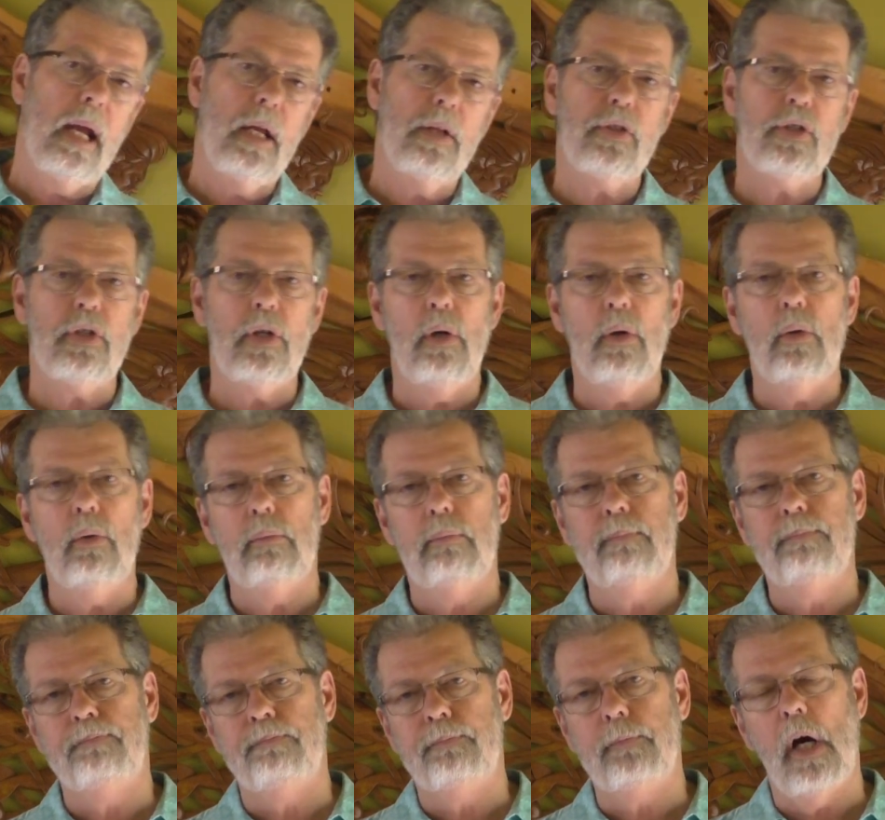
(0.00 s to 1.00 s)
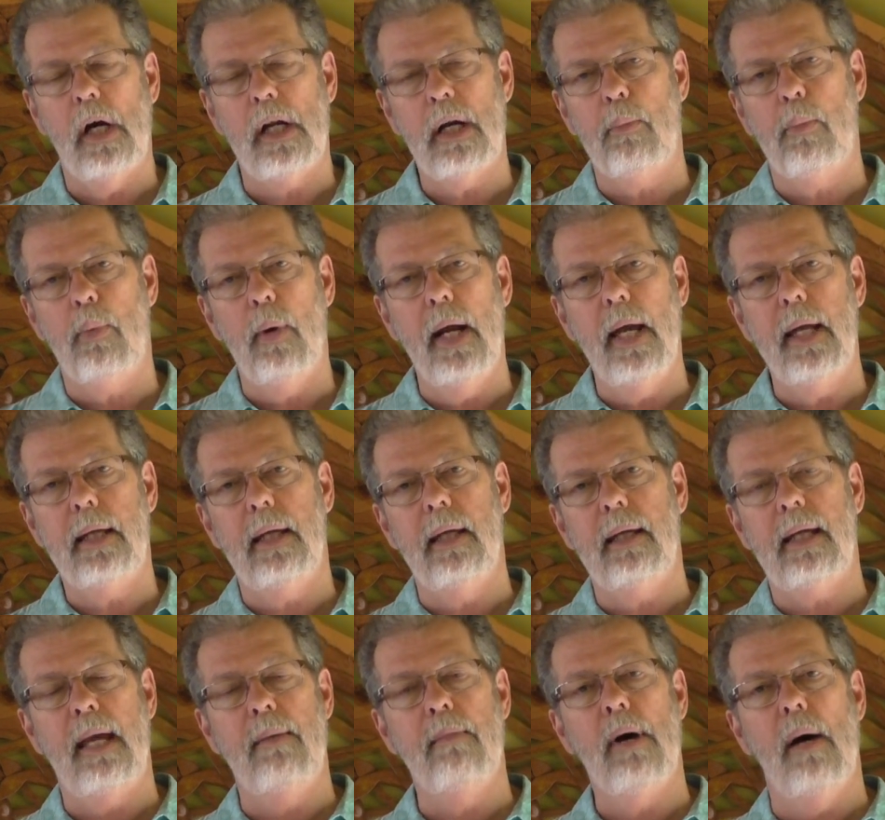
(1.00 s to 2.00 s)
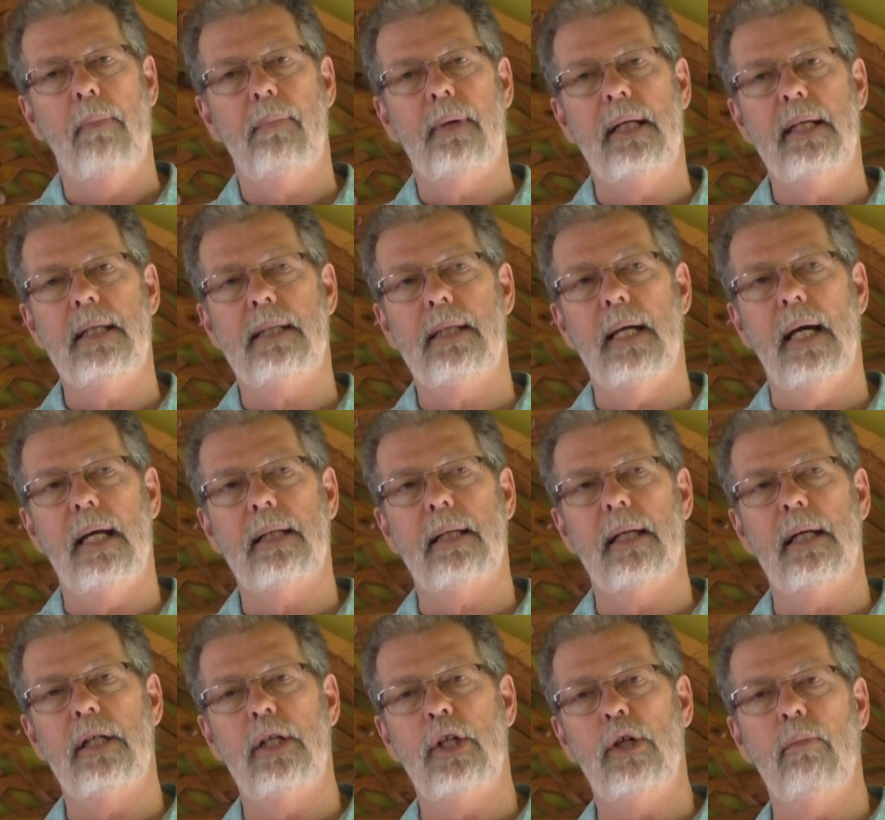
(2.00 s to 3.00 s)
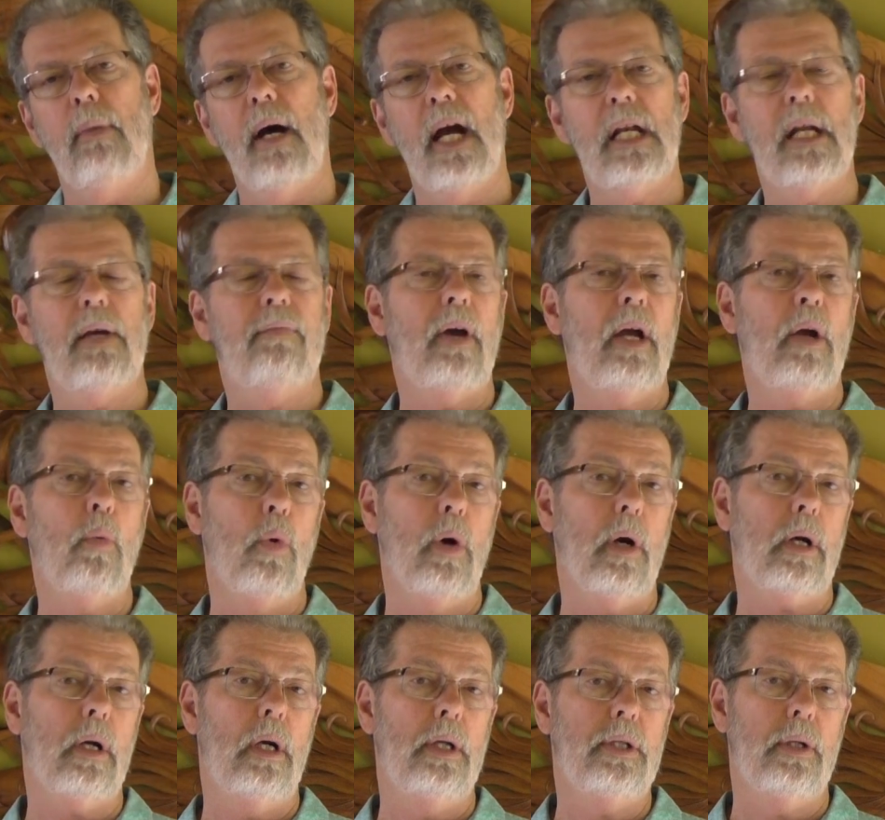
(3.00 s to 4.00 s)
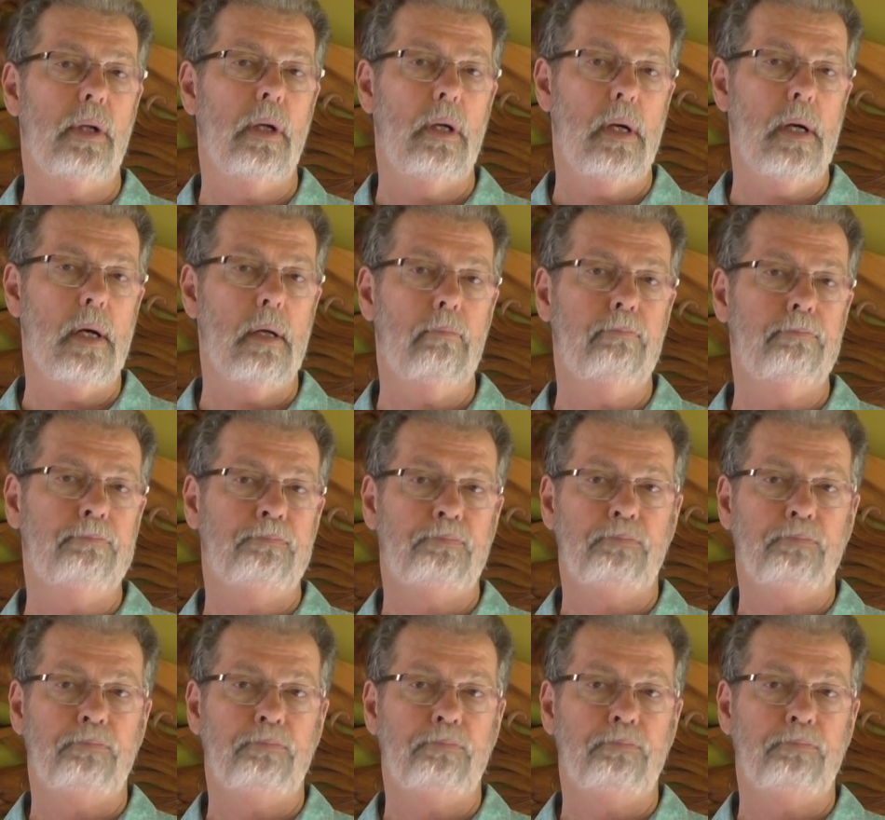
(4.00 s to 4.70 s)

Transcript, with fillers: And so on a break, he came up and he said, Do you mind if I work on your arm?